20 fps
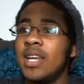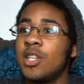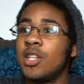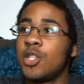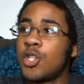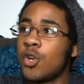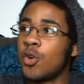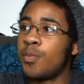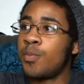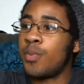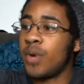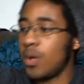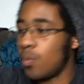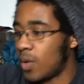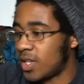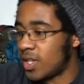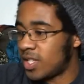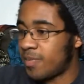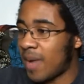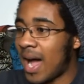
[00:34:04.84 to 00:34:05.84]
interpret
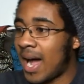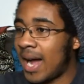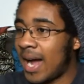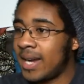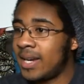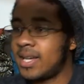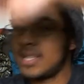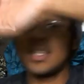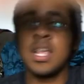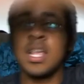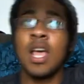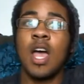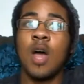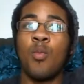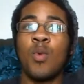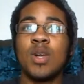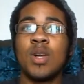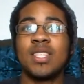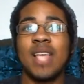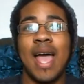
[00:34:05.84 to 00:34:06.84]
what's behind us
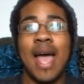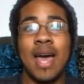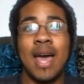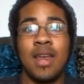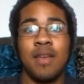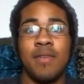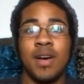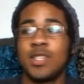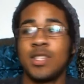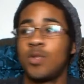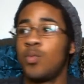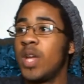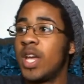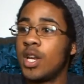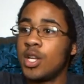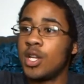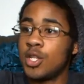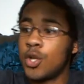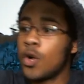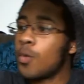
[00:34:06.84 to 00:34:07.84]
and what's ahead of us. We
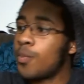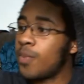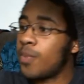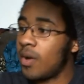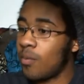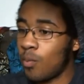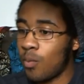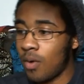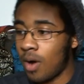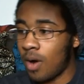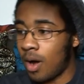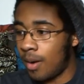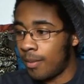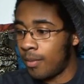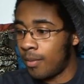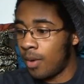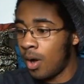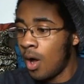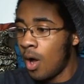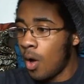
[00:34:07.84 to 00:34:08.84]
can interpret
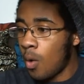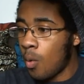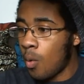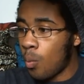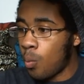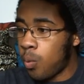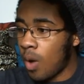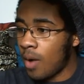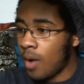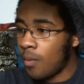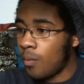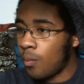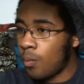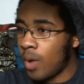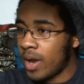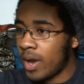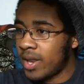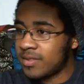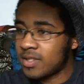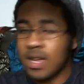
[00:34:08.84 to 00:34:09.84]
what
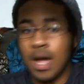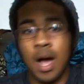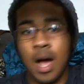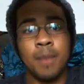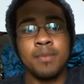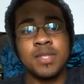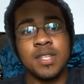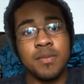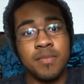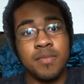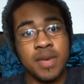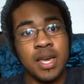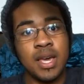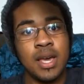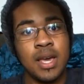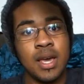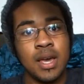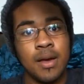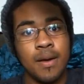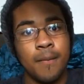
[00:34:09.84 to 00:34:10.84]
has come to
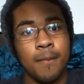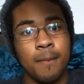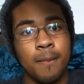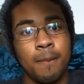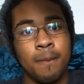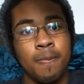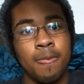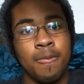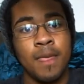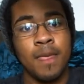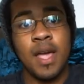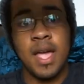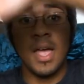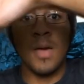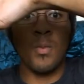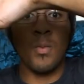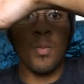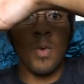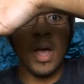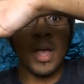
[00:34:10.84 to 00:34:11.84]
be
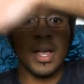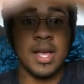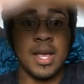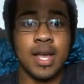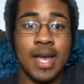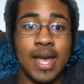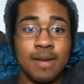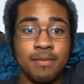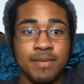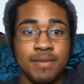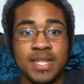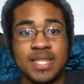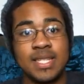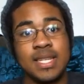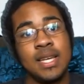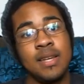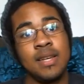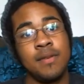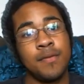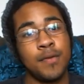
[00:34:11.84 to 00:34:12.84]
and what can be
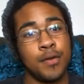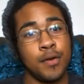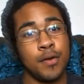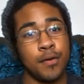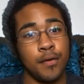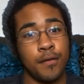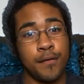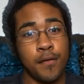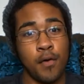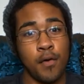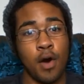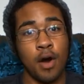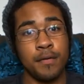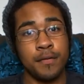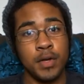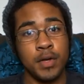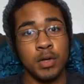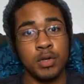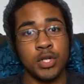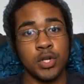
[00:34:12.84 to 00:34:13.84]
seen for our
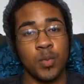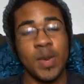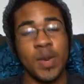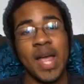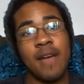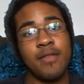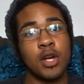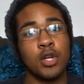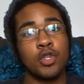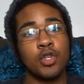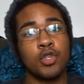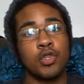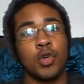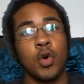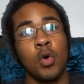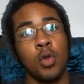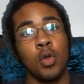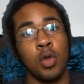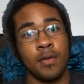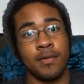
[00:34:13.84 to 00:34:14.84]
future. We have a
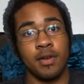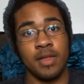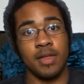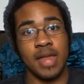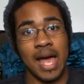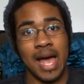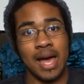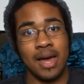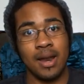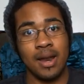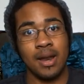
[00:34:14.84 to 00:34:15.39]
control over that.